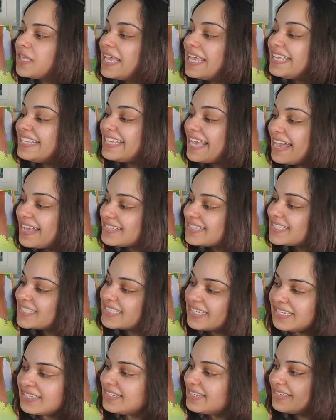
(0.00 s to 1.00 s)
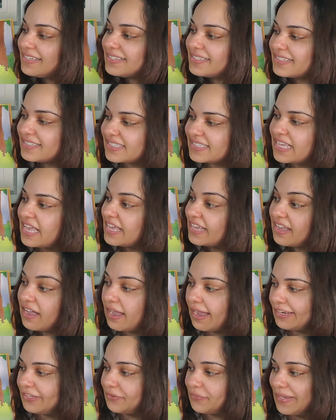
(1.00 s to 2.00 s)
Yes, it is,
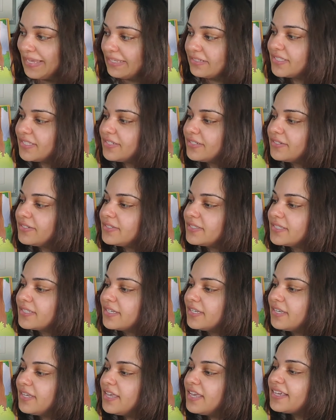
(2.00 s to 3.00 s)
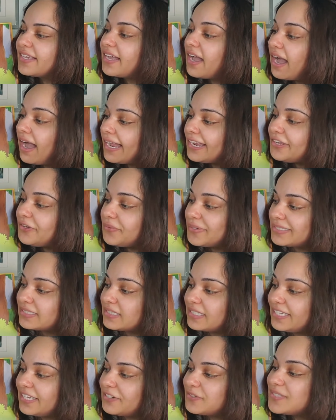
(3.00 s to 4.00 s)
Caillou answers. Caillou and
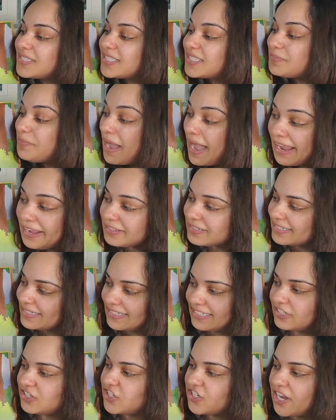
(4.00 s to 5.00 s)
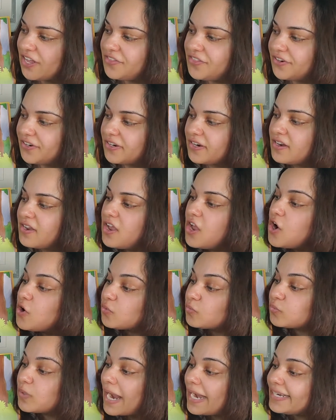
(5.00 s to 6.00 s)
Leo smile at each other,
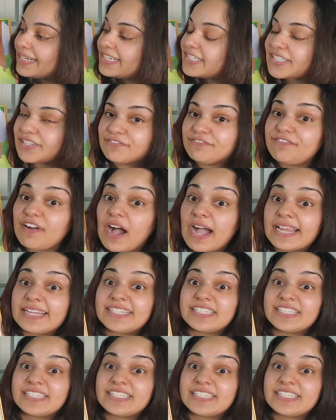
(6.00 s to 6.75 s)
ready to find